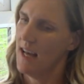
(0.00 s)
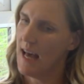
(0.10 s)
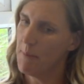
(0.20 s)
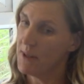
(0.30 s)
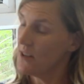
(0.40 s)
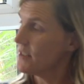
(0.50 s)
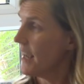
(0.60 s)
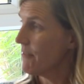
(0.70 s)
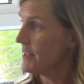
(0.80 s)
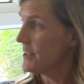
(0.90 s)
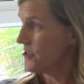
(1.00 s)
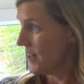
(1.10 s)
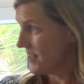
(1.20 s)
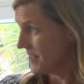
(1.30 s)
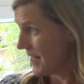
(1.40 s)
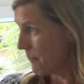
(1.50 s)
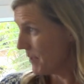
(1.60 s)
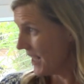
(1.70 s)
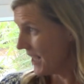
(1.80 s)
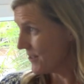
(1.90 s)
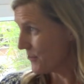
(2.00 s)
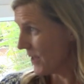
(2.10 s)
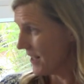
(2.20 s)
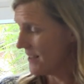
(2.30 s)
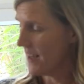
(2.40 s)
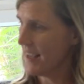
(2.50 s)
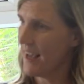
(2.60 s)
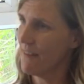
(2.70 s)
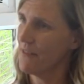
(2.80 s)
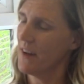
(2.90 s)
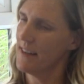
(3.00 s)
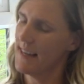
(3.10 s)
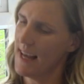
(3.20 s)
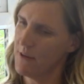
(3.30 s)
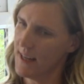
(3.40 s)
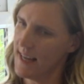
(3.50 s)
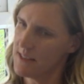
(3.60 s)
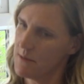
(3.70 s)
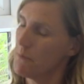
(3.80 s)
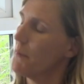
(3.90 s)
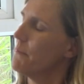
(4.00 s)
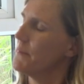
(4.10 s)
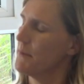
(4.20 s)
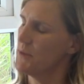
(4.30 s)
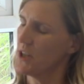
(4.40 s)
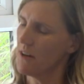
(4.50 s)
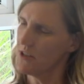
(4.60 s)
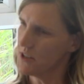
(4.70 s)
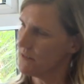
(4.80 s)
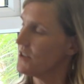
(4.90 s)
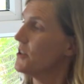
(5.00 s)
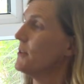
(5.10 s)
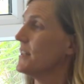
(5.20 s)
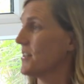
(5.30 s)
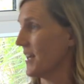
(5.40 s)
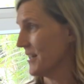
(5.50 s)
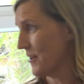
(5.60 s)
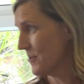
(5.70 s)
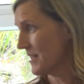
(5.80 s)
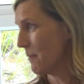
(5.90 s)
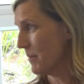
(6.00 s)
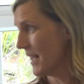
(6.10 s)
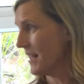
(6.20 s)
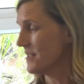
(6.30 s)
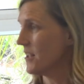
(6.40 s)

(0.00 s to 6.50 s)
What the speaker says: And because I have an interest in MPN as well, I now get the majority of the newly diagnosed MPN.